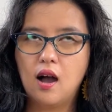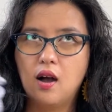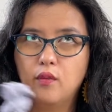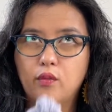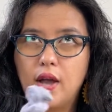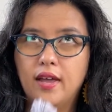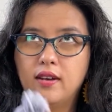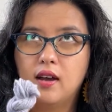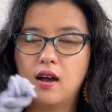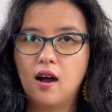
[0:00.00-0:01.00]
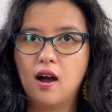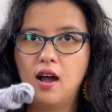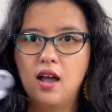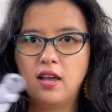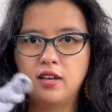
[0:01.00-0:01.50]
when
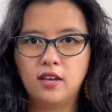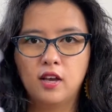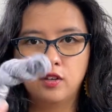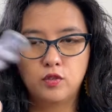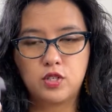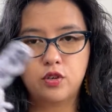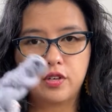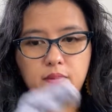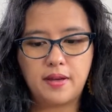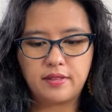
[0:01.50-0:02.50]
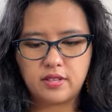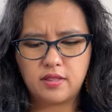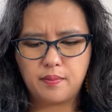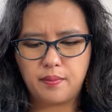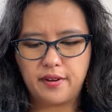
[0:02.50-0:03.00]
I was talking about this in
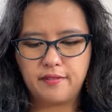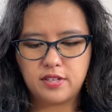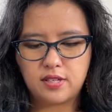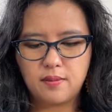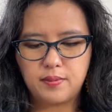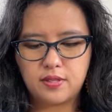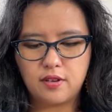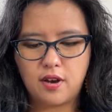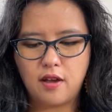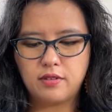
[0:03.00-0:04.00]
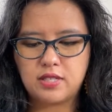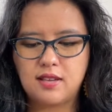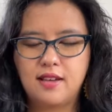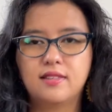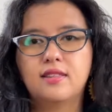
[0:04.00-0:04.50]
the previous episode, I was
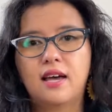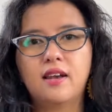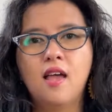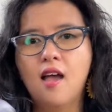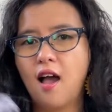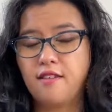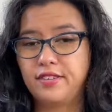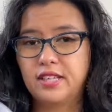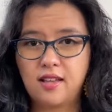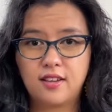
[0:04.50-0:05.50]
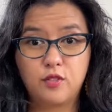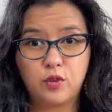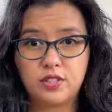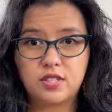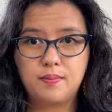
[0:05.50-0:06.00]
saying that I feel like it
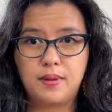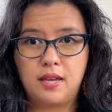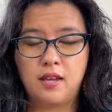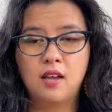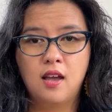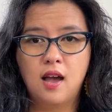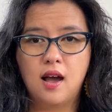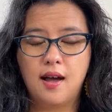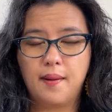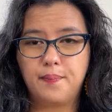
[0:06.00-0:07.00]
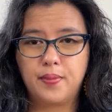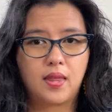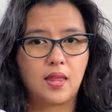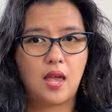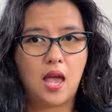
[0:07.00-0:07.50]
wants to be
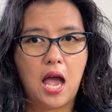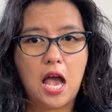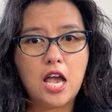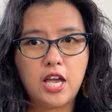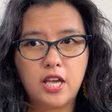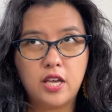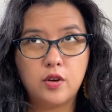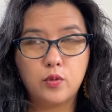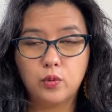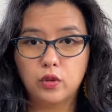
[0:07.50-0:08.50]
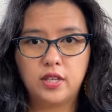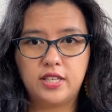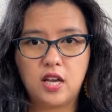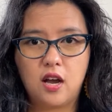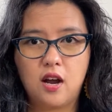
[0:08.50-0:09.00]
a woolen
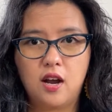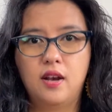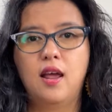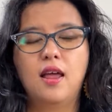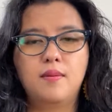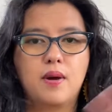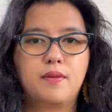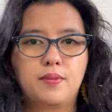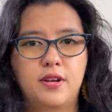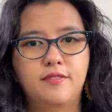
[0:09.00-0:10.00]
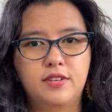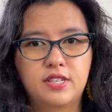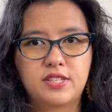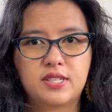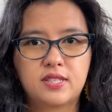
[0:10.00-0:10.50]
yarn, and my
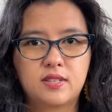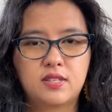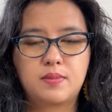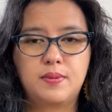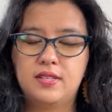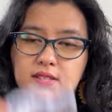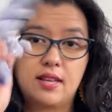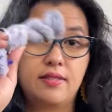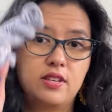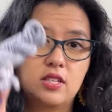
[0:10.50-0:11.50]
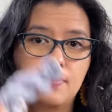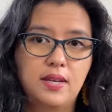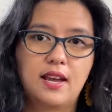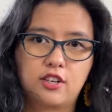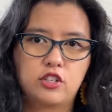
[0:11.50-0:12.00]
previous spins and this spin
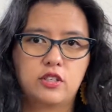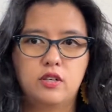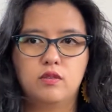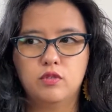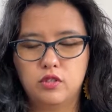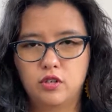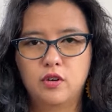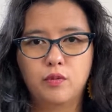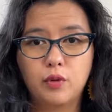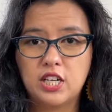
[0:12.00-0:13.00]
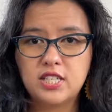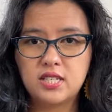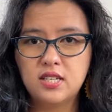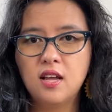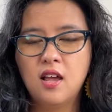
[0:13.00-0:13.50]
actually were
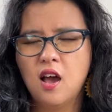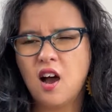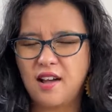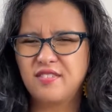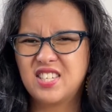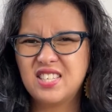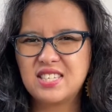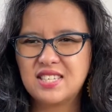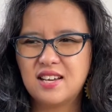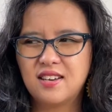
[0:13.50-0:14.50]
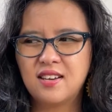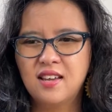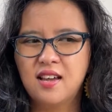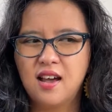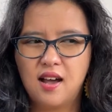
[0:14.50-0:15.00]
worsted. I've since done
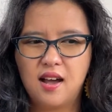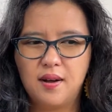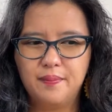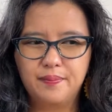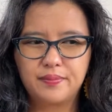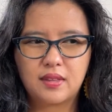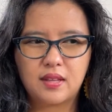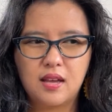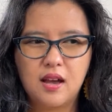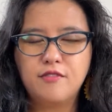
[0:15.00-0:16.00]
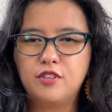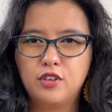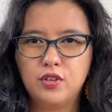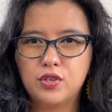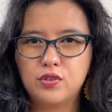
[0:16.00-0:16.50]
a
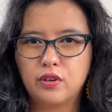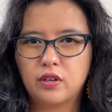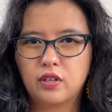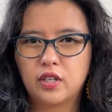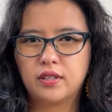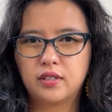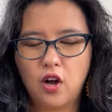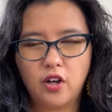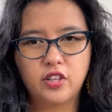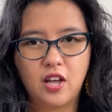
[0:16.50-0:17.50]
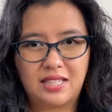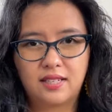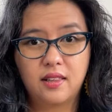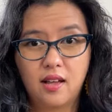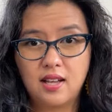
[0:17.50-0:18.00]
few online
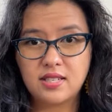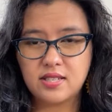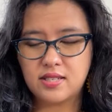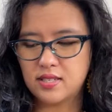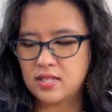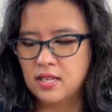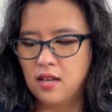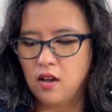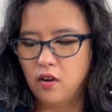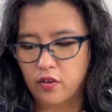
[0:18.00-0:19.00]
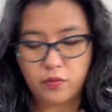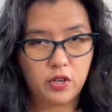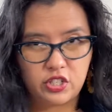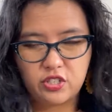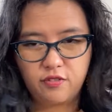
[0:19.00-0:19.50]
classes, or
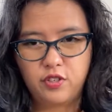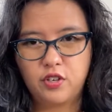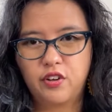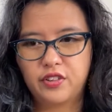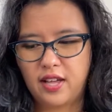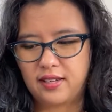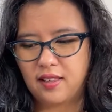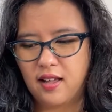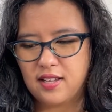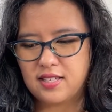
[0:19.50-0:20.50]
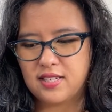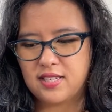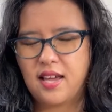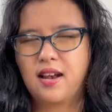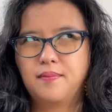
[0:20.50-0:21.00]
watched a few online classes,
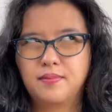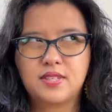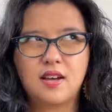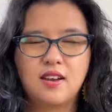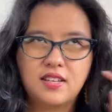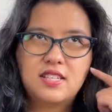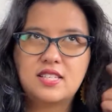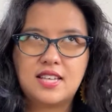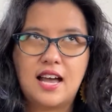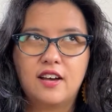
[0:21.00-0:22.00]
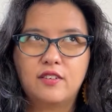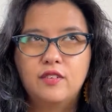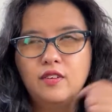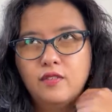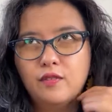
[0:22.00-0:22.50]
and I'm starting to doubt
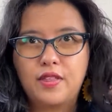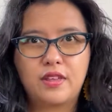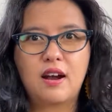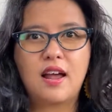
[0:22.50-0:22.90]
whether I